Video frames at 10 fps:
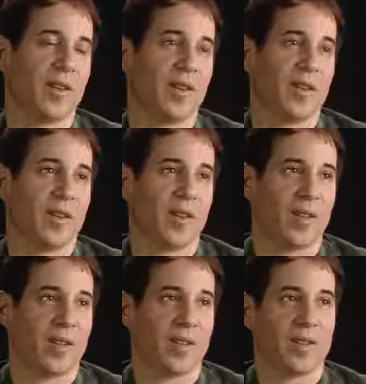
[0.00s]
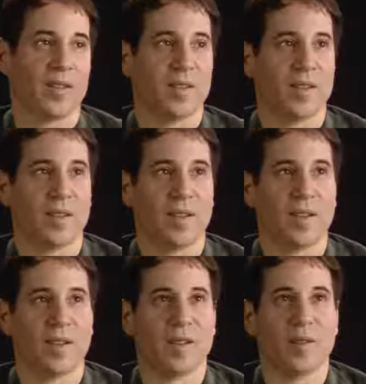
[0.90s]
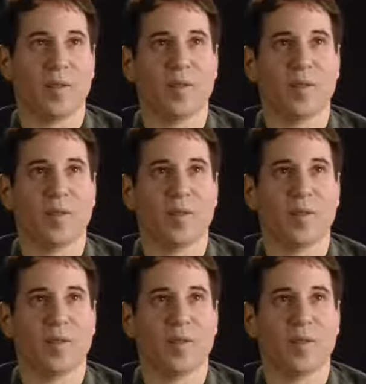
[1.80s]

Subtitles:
Nobody speaks.